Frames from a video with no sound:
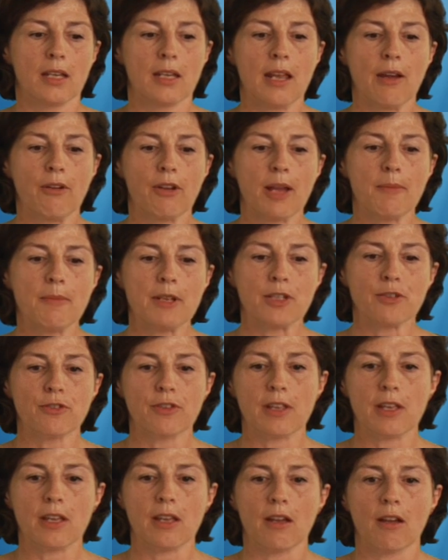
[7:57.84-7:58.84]
Now, coming to
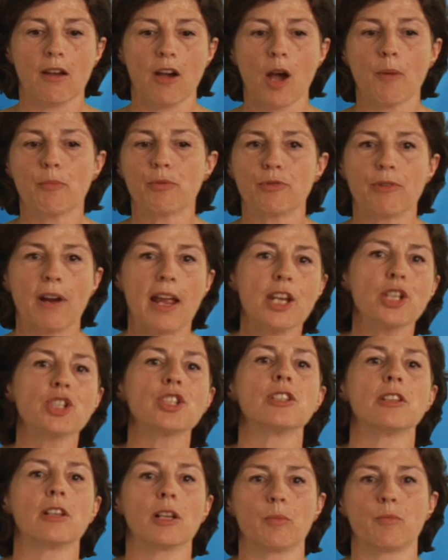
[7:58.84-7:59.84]
the
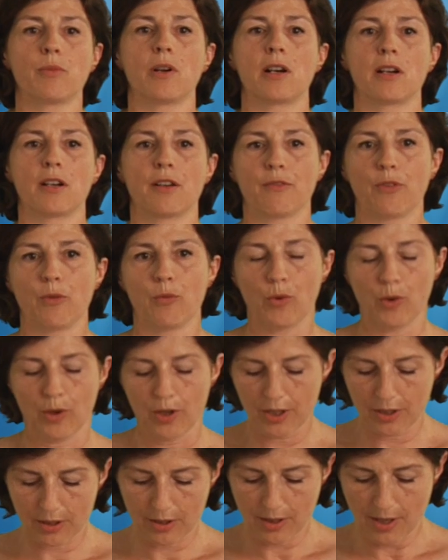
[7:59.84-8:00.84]
operational part of the
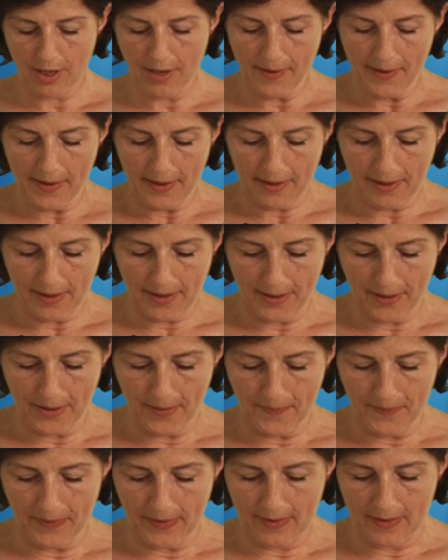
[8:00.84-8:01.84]
work,
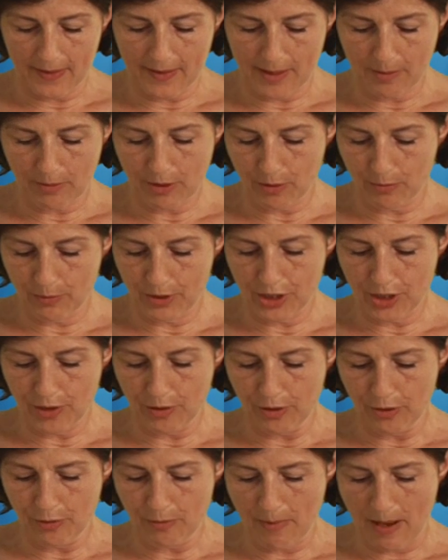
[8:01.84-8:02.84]
the
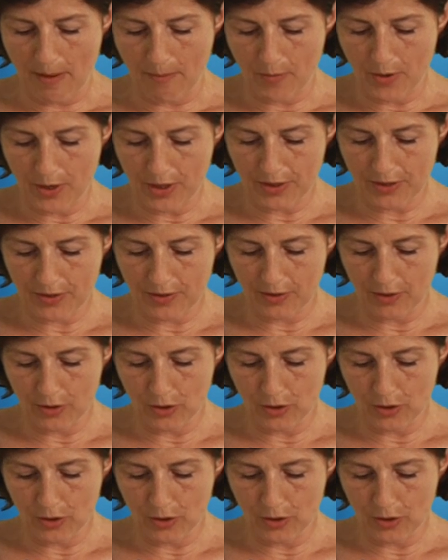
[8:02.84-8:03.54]
WBGU members